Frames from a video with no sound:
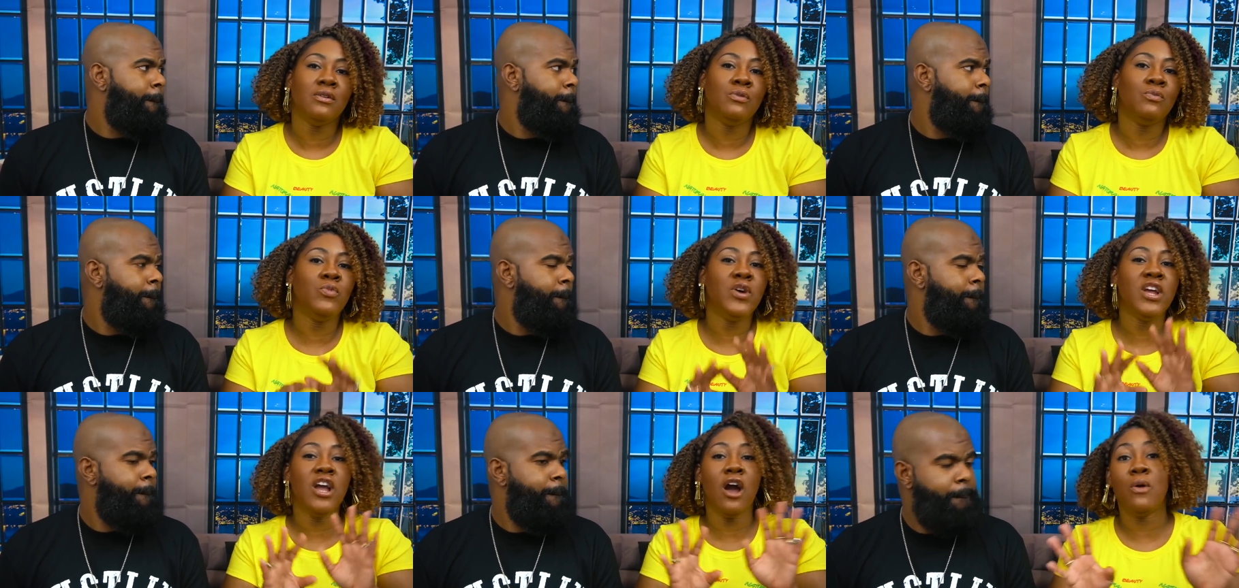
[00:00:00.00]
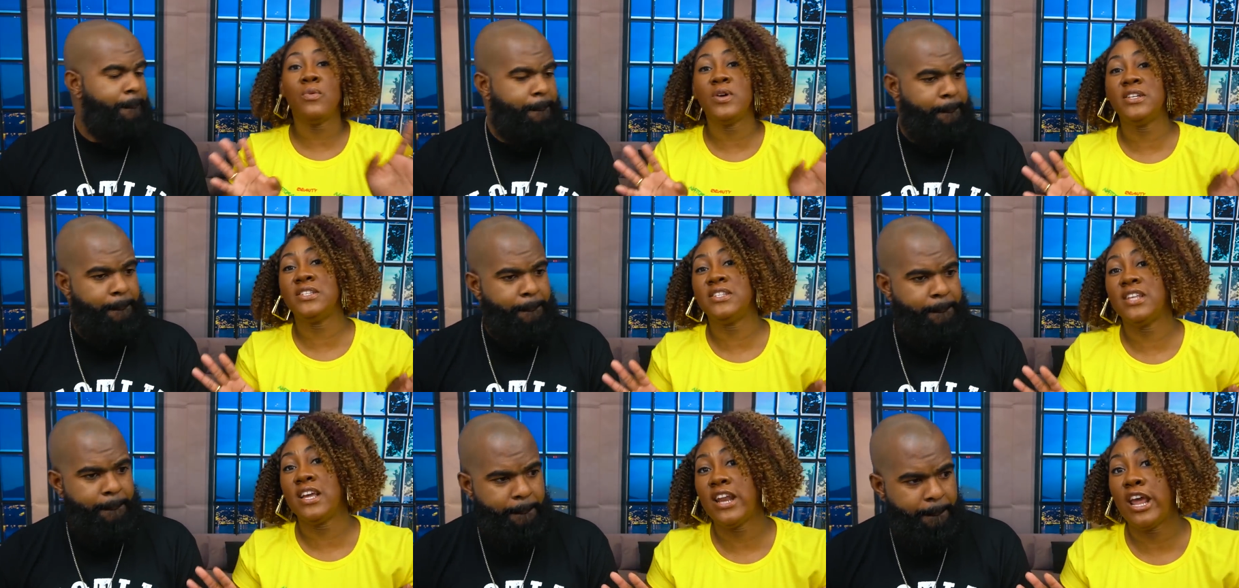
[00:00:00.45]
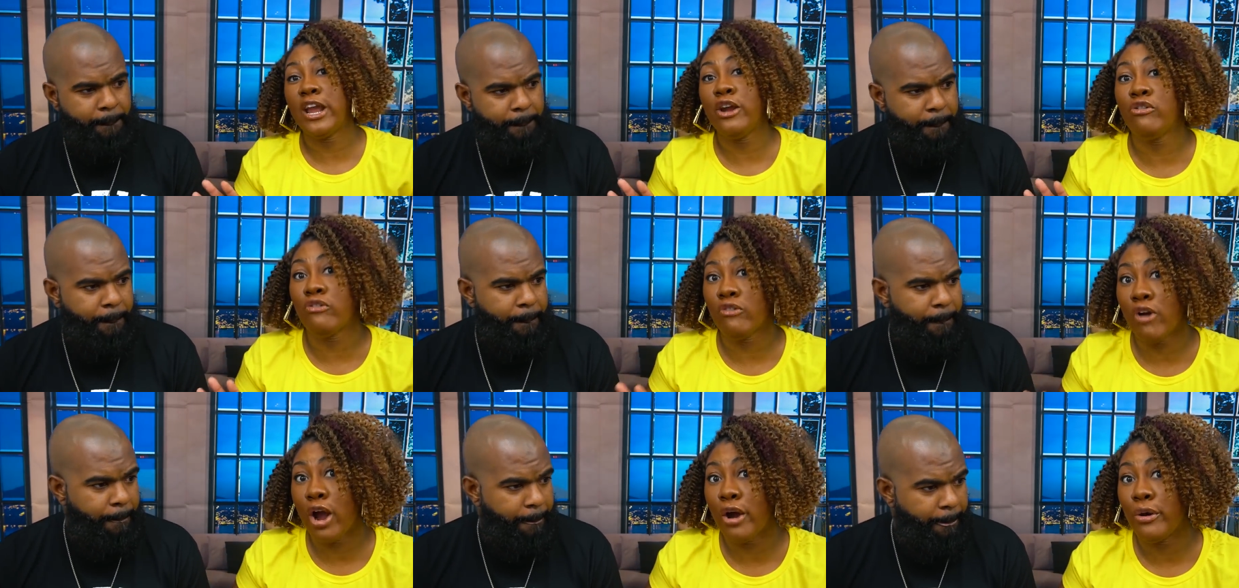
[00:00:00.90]
Speaker 1: We always say they
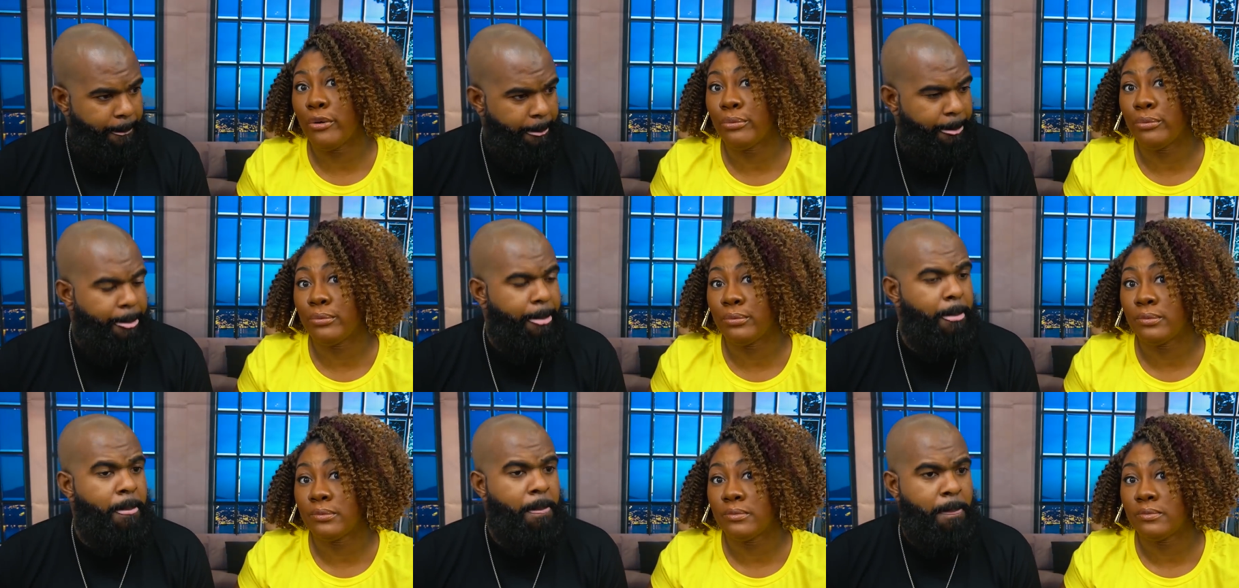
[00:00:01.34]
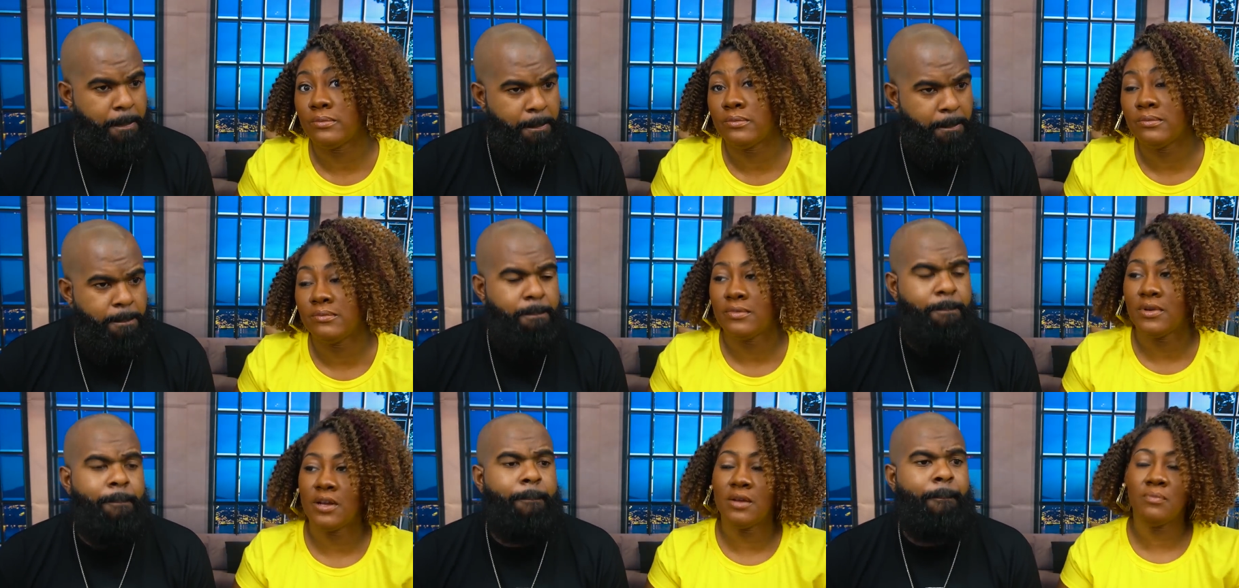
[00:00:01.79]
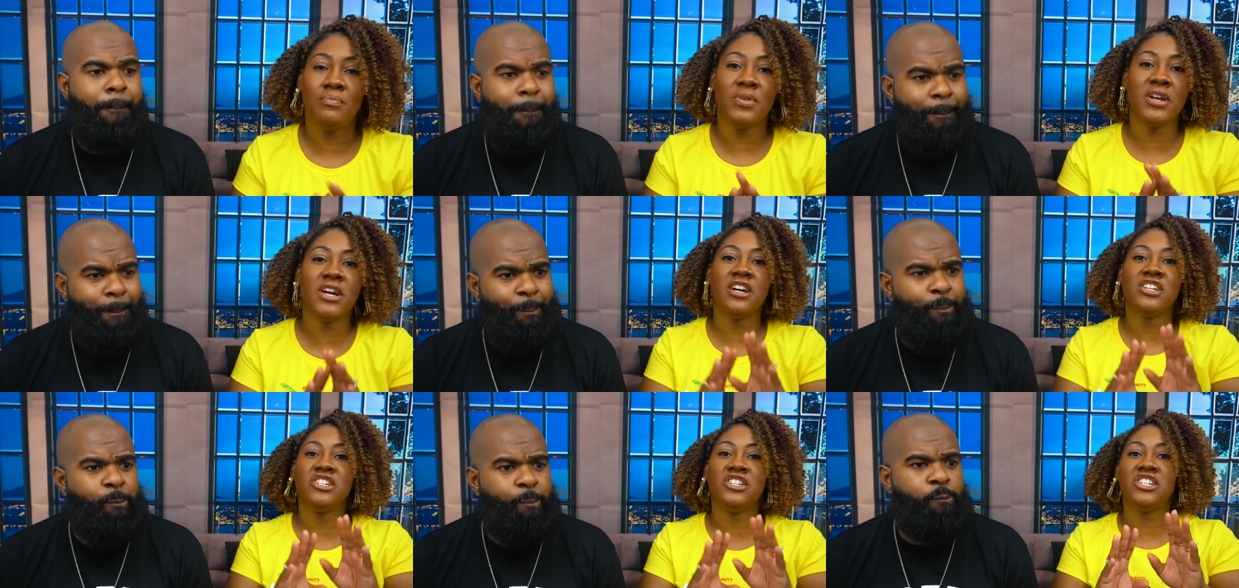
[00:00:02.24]
grown
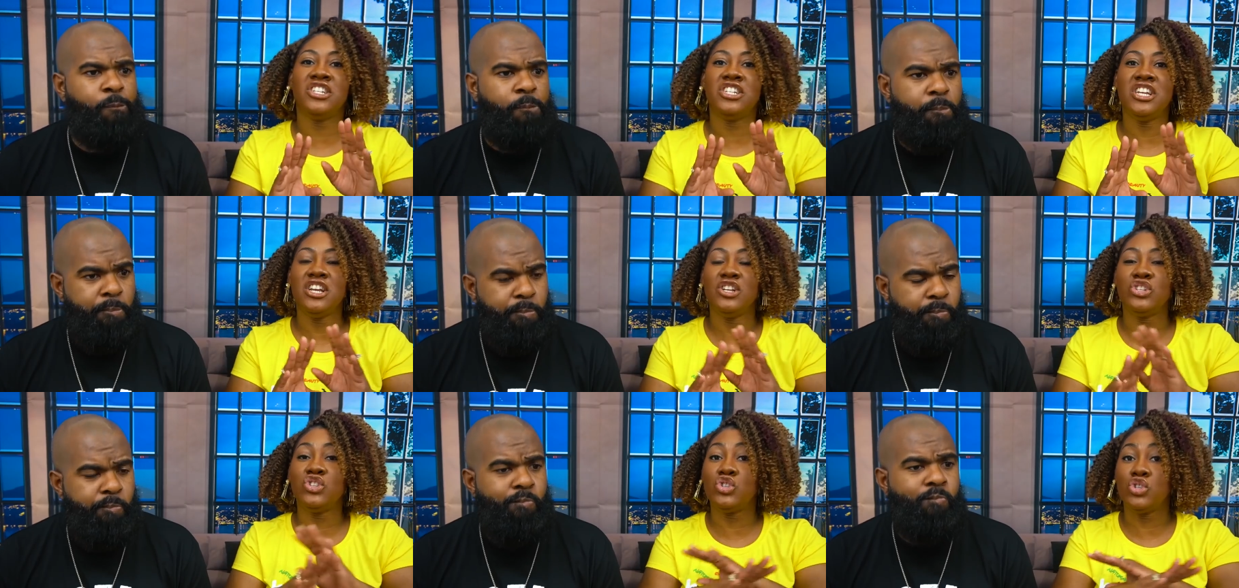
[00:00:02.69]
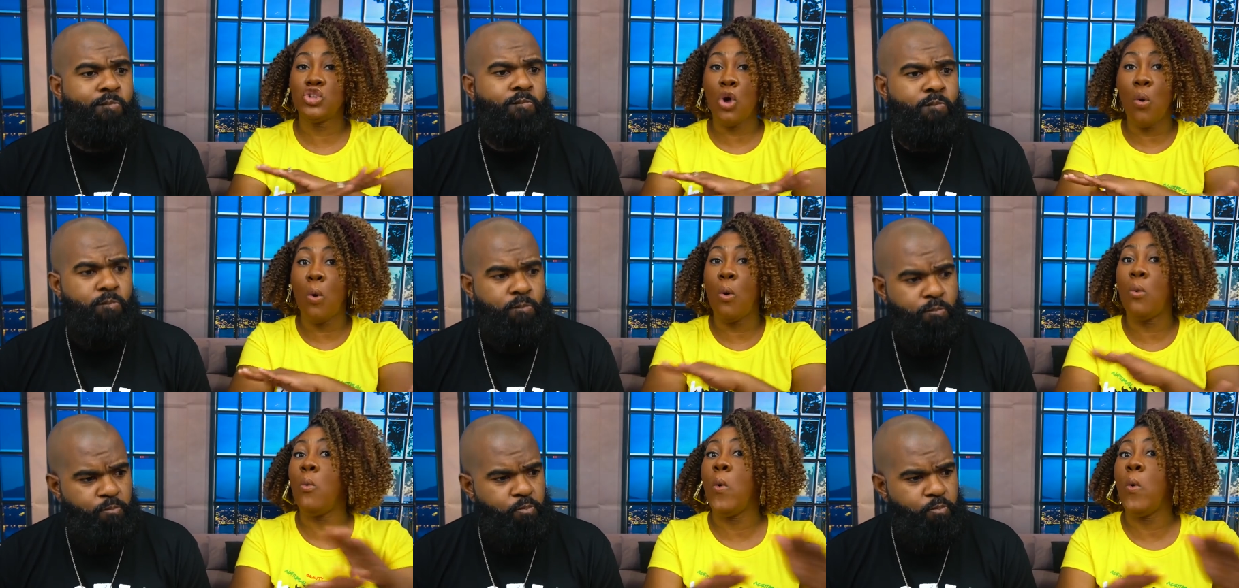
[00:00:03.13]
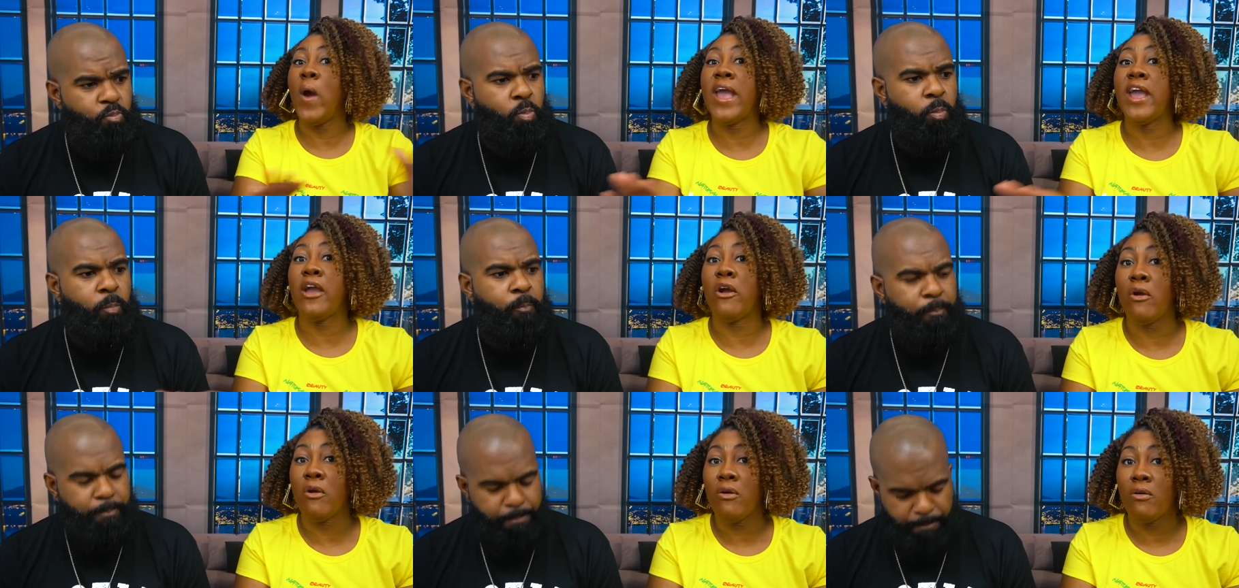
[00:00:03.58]
because she is so
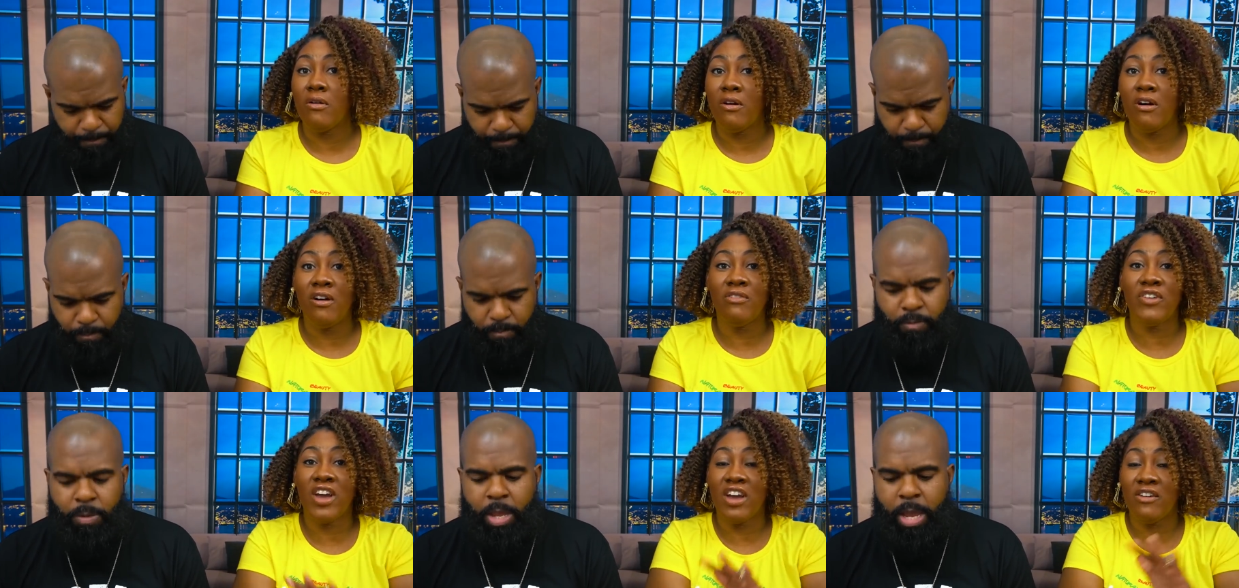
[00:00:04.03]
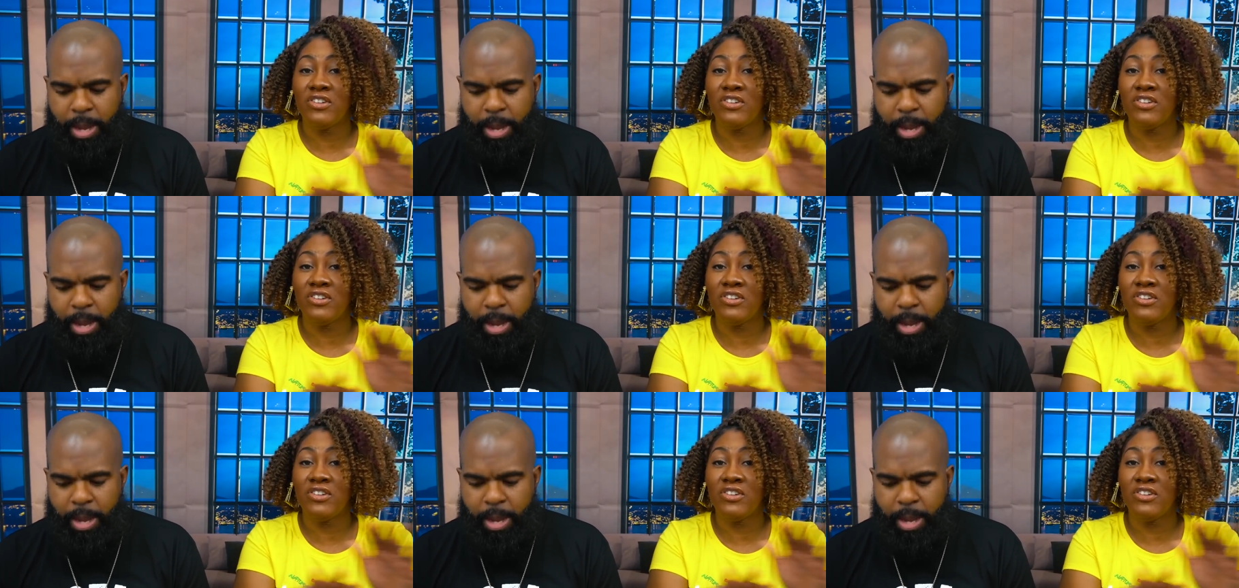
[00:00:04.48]
aware of yeah.